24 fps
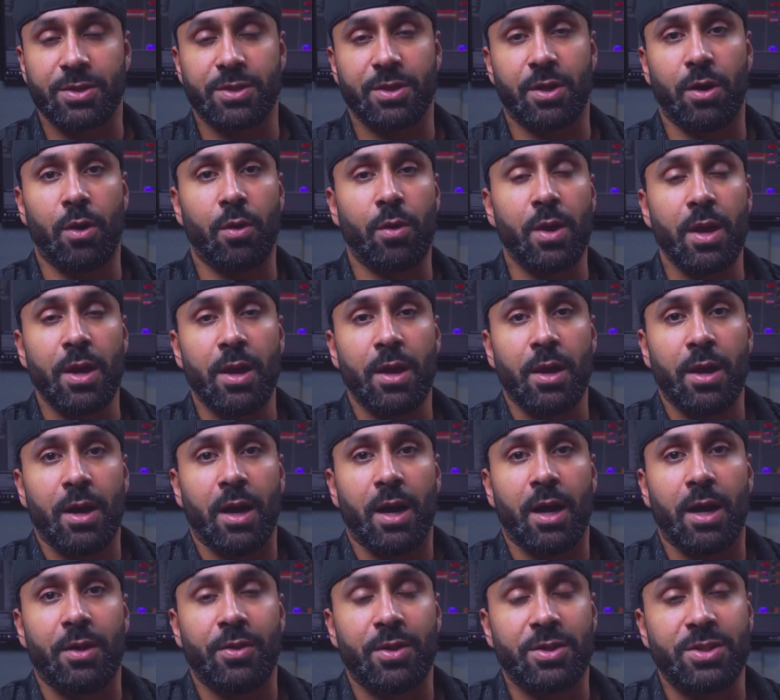So
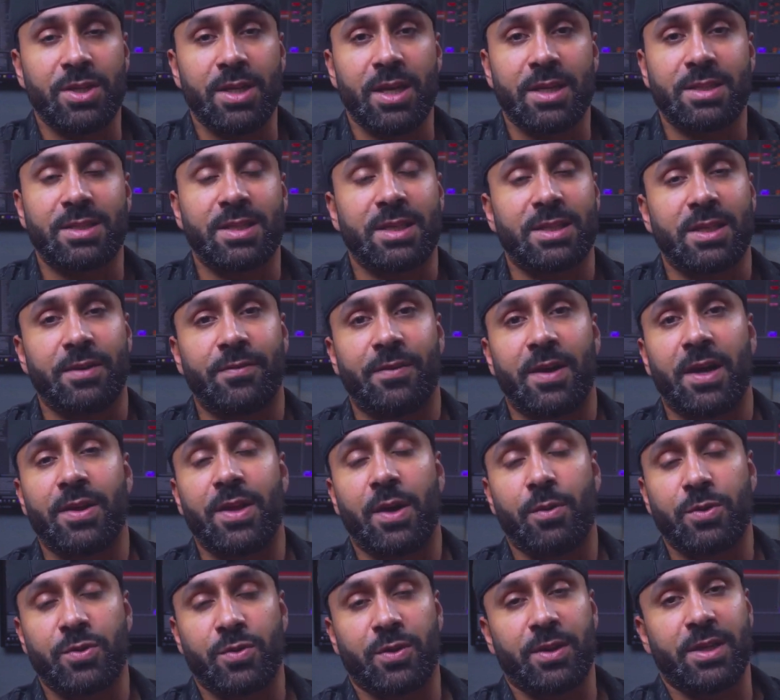the GS65
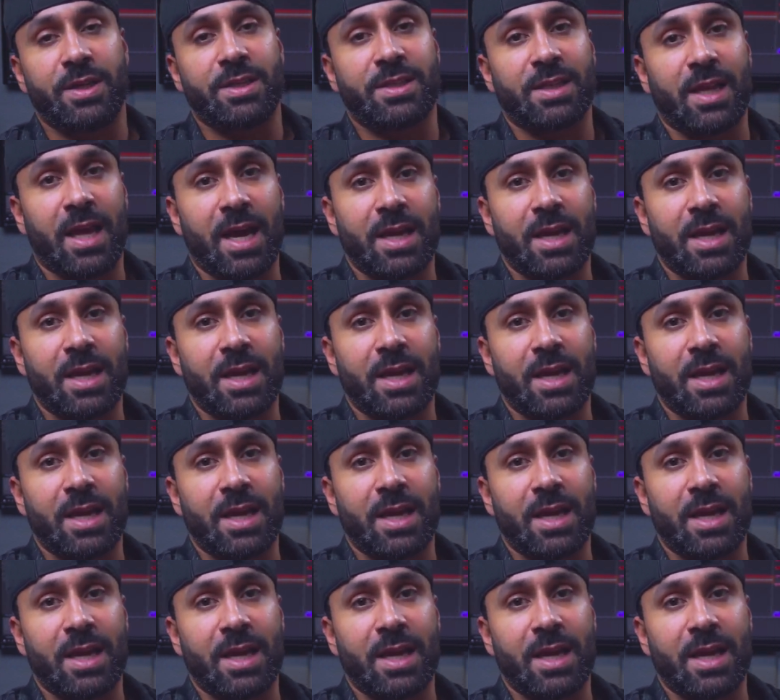that was released